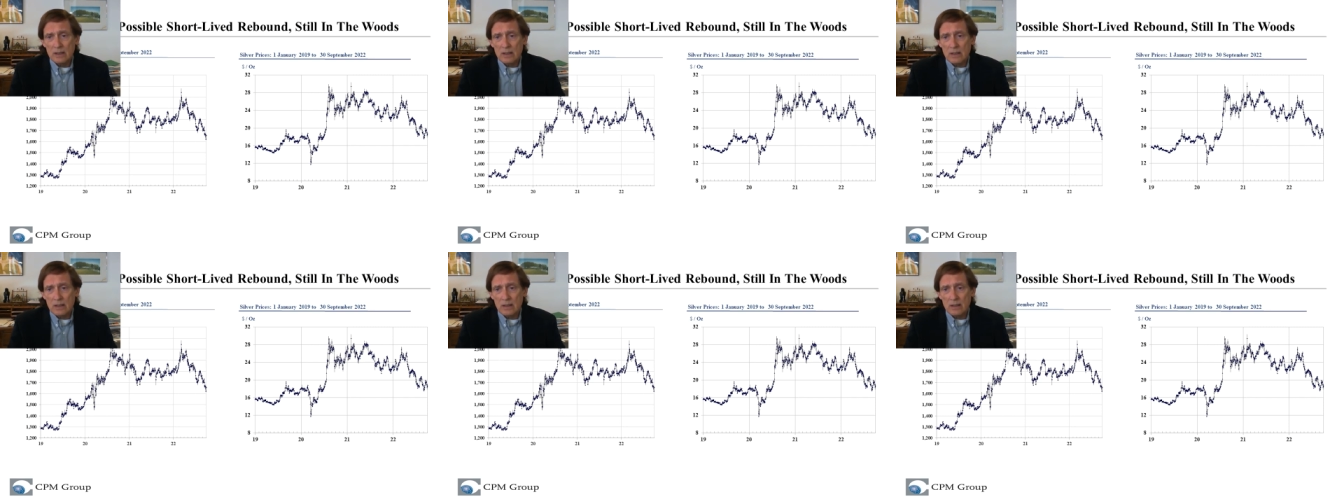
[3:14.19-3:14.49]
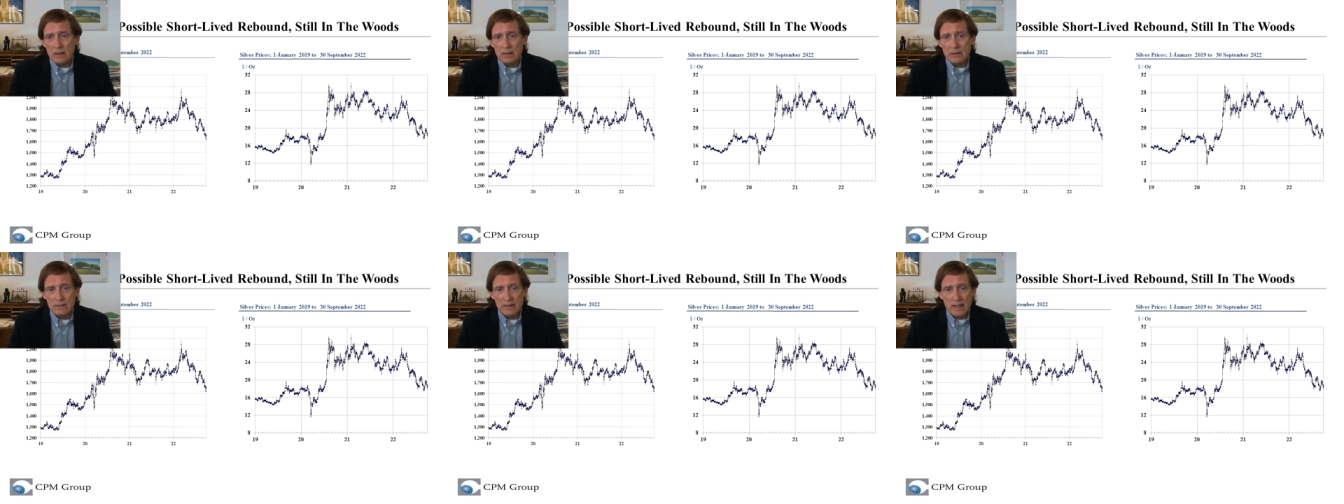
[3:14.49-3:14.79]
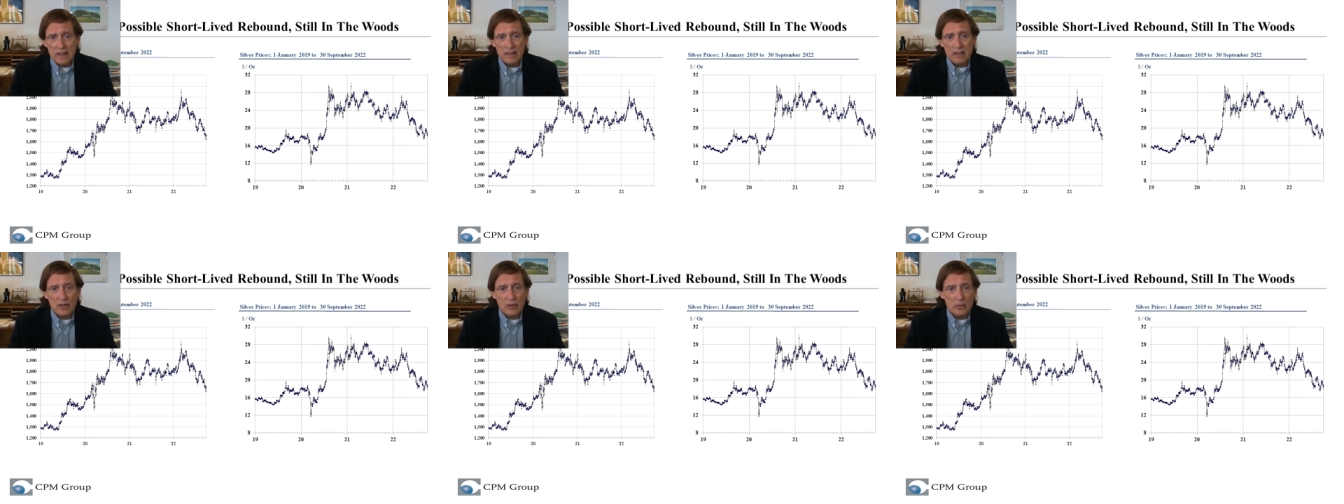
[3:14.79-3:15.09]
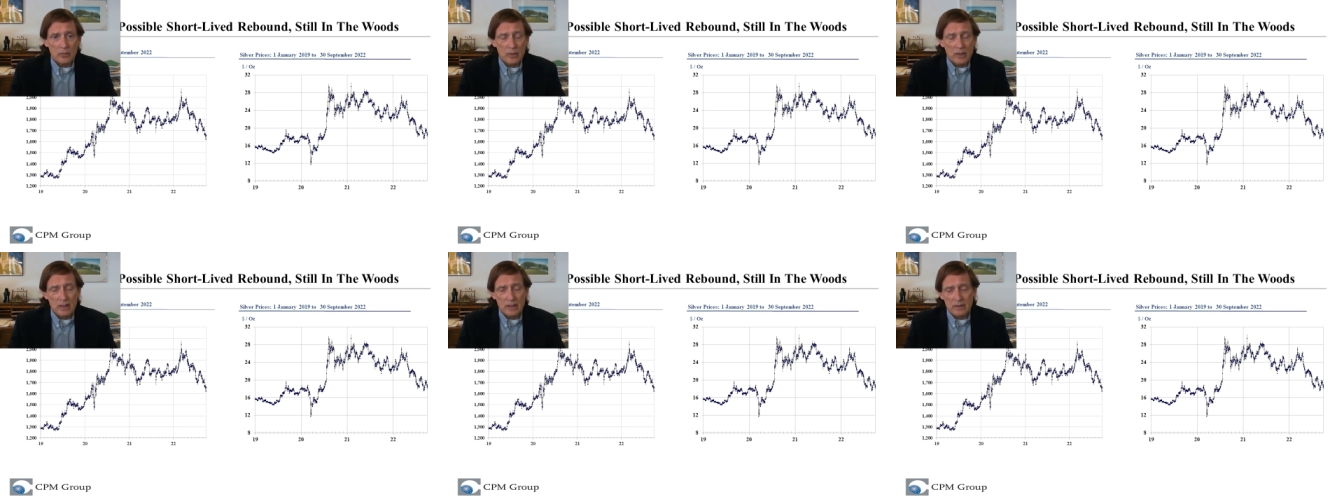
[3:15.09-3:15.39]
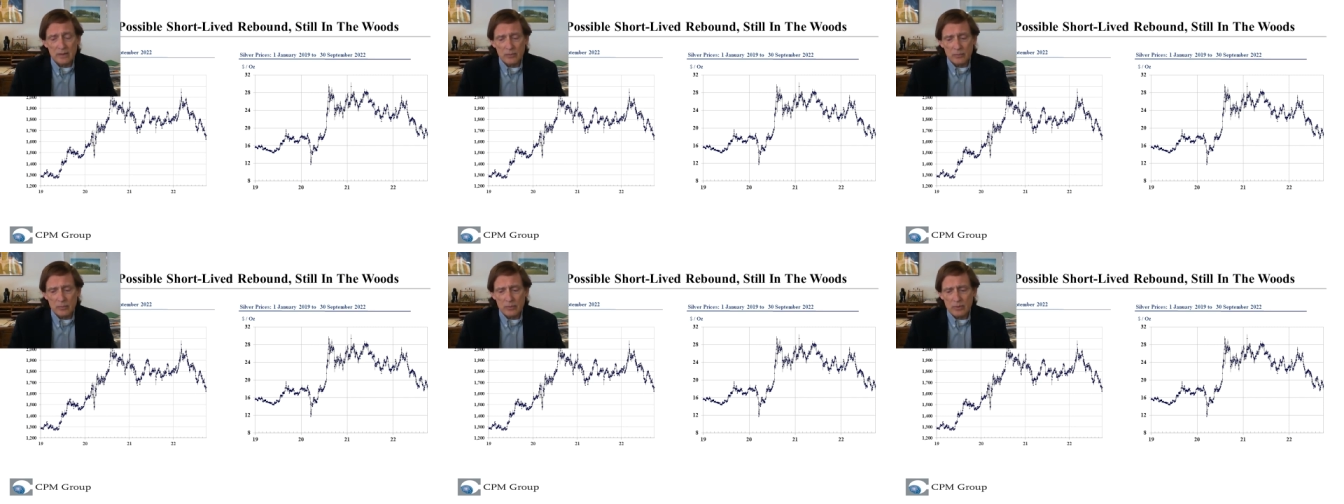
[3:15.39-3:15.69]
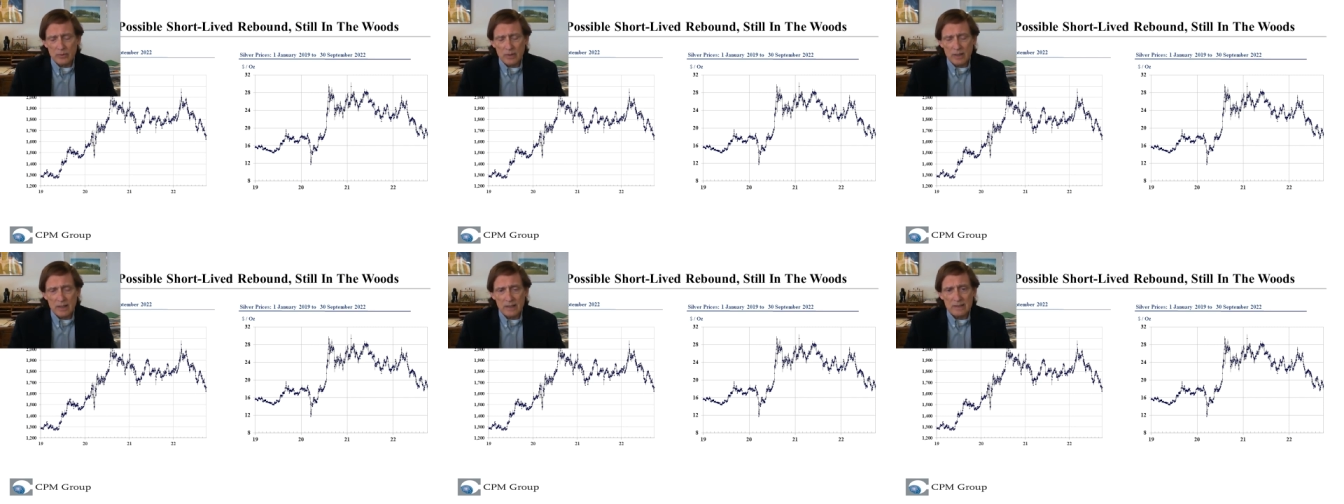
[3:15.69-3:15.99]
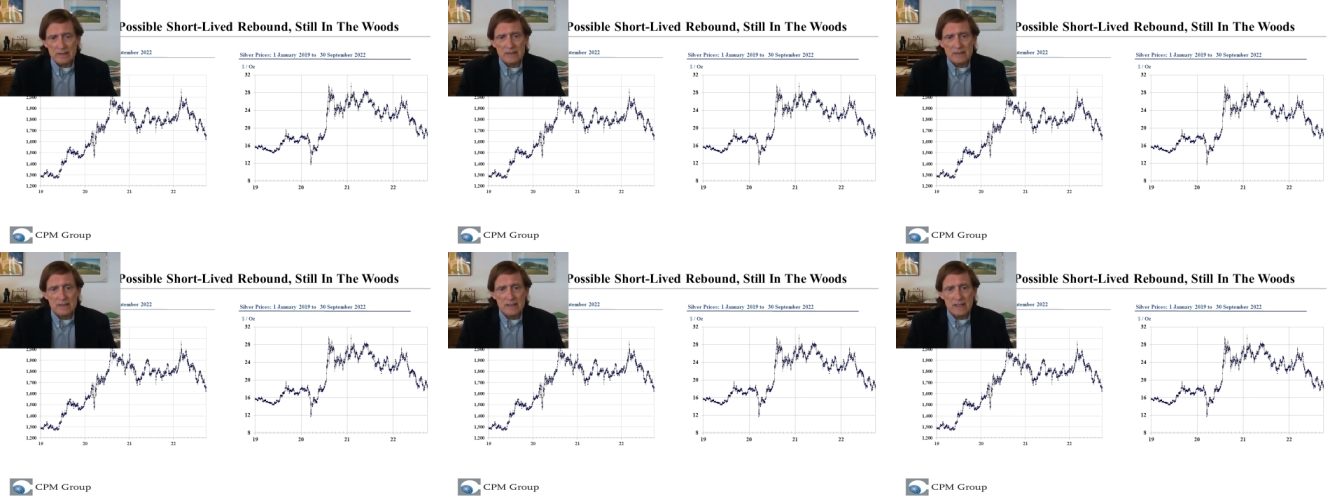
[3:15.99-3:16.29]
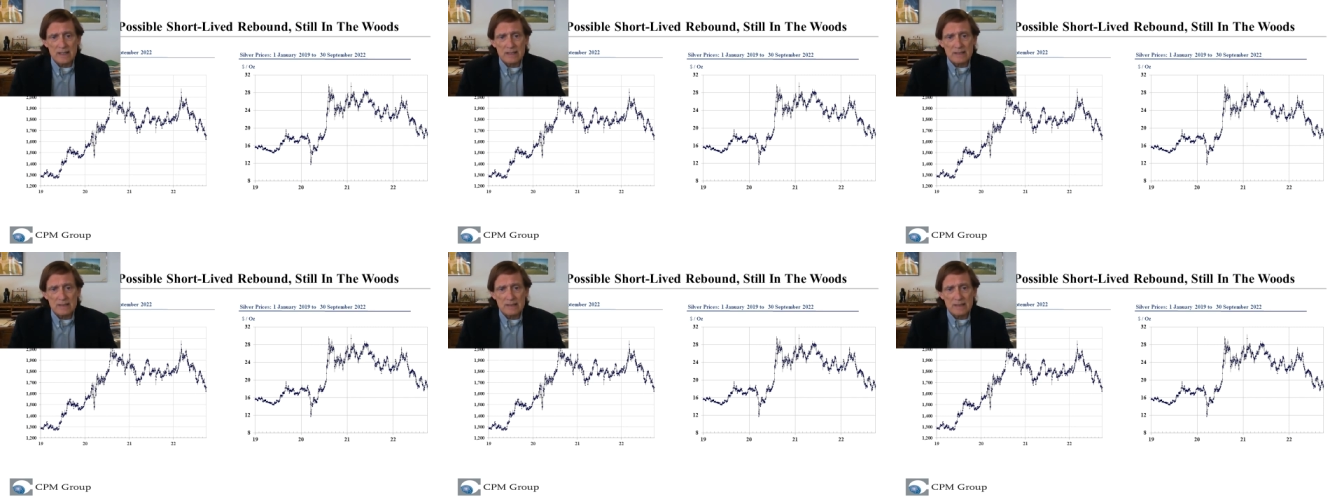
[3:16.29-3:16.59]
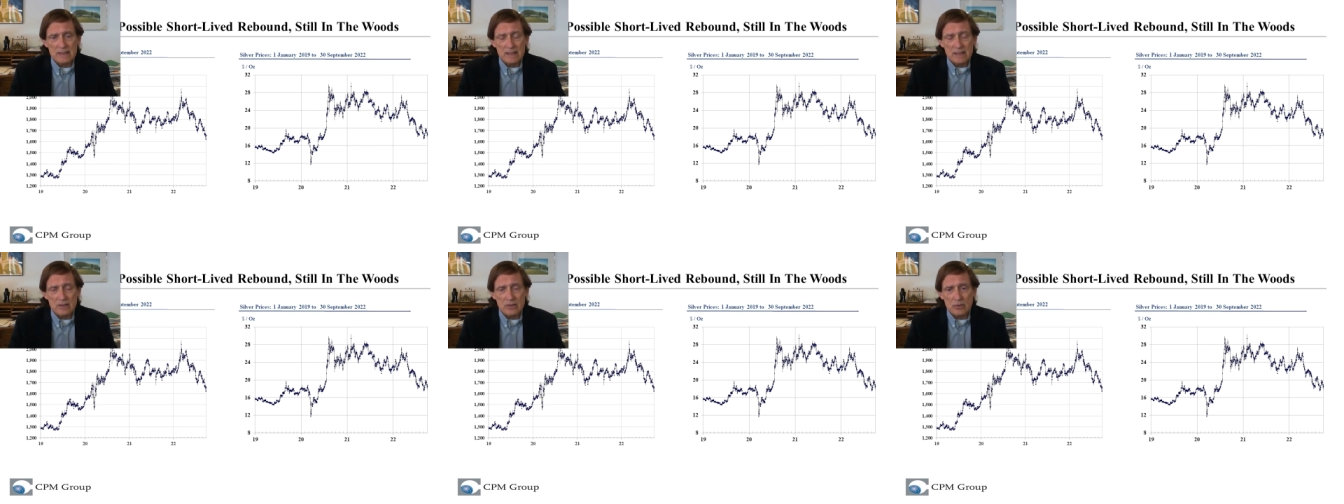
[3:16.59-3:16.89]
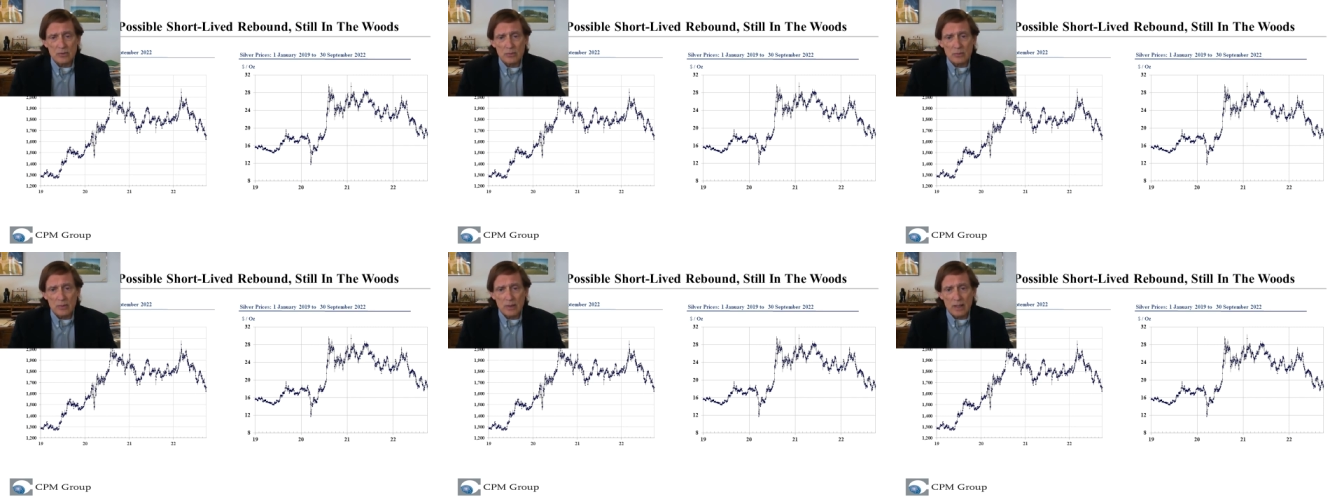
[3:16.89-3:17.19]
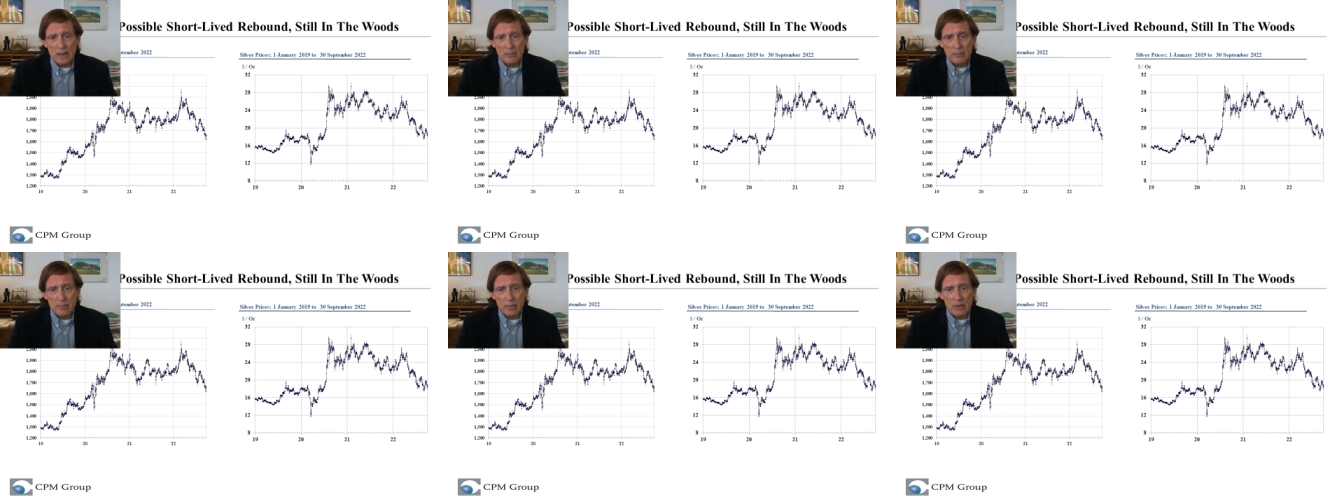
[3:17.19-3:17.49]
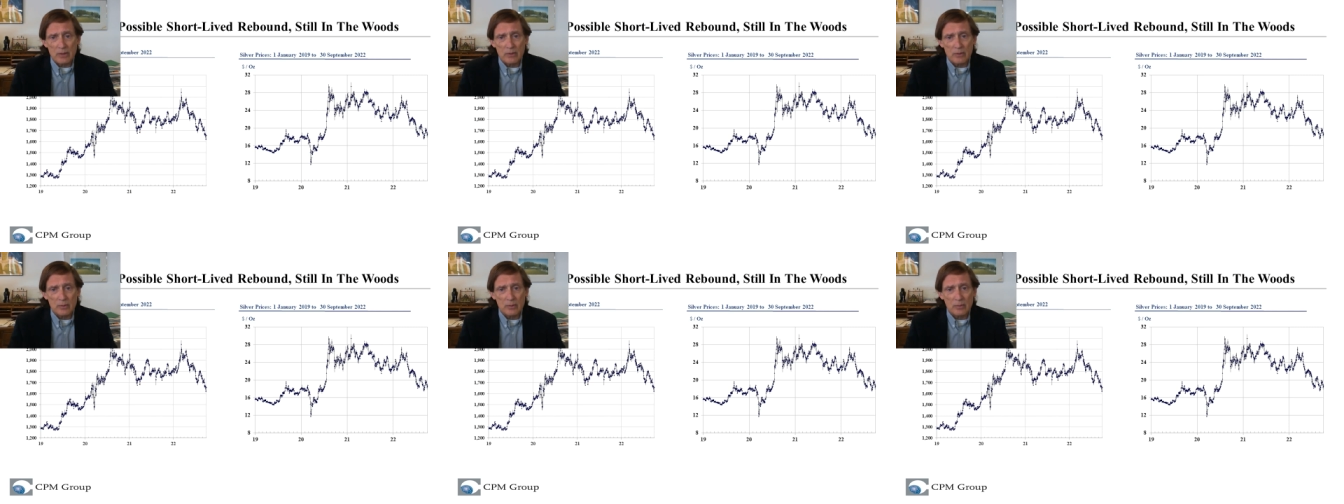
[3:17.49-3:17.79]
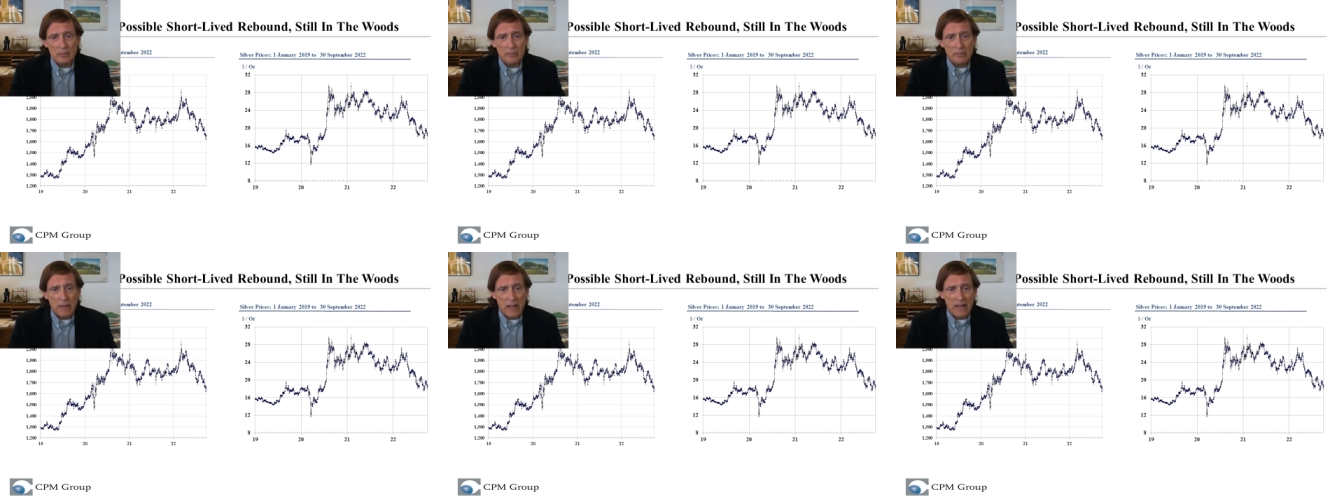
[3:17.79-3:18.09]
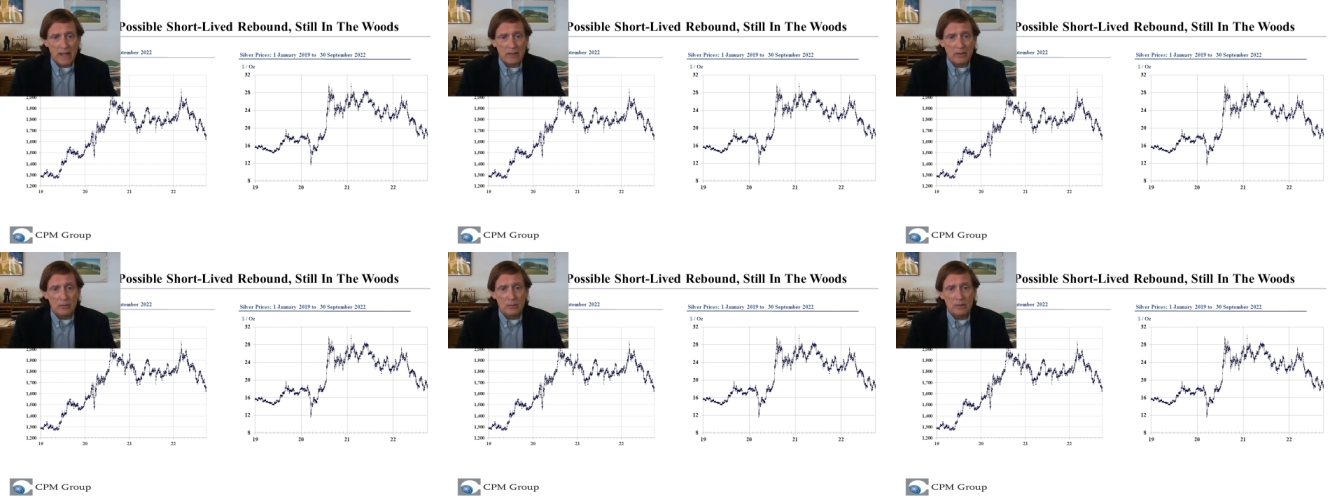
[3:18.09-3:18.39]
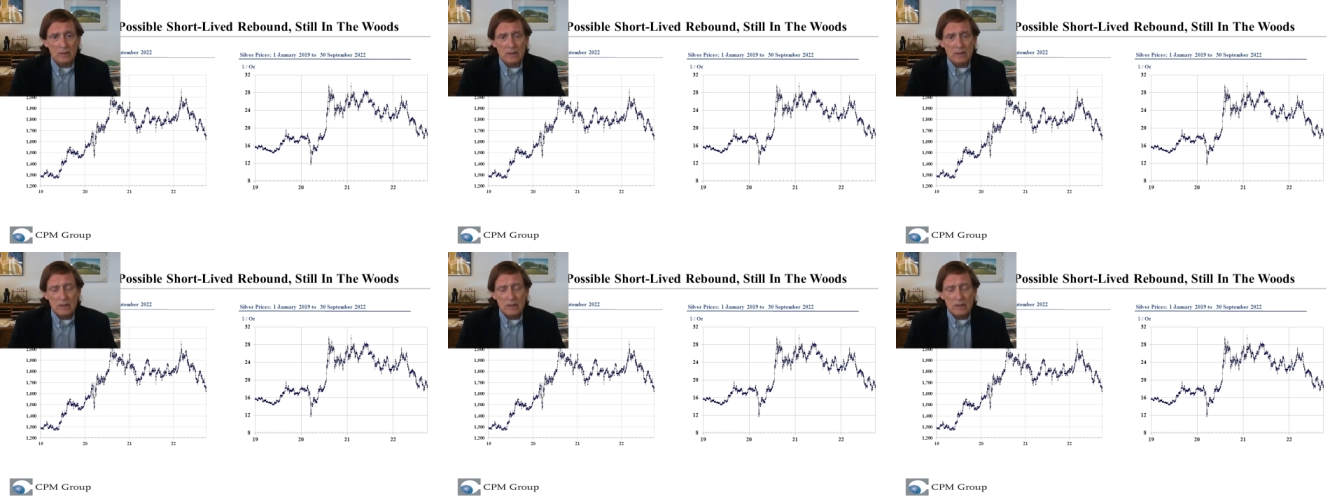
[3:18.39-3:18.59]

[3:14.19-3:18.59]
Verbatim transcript: uh, NATO and the United States into a bigger battle.